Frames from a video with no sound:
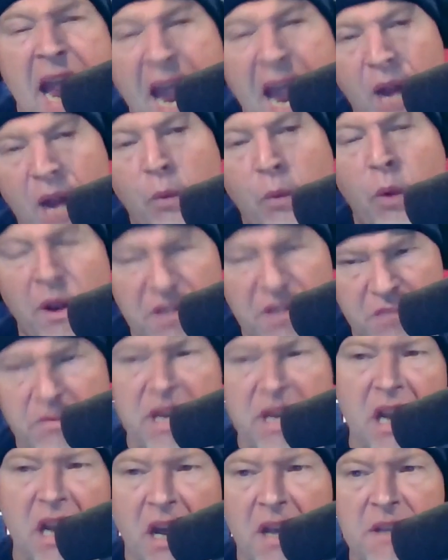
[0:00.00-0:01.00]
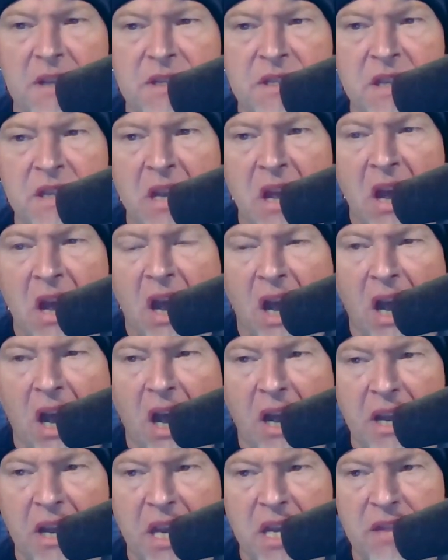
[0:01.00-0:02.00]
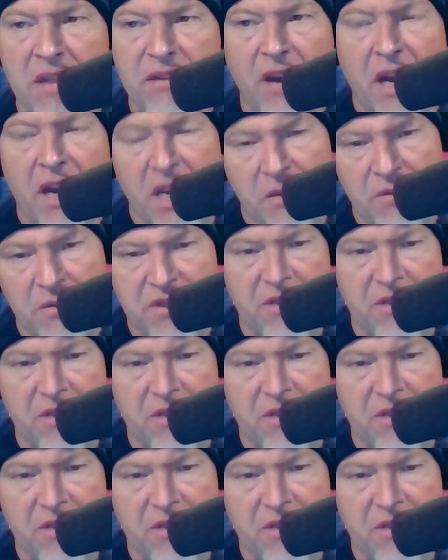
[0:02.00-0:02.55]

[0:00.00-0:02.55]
And it wasn't because he thought he was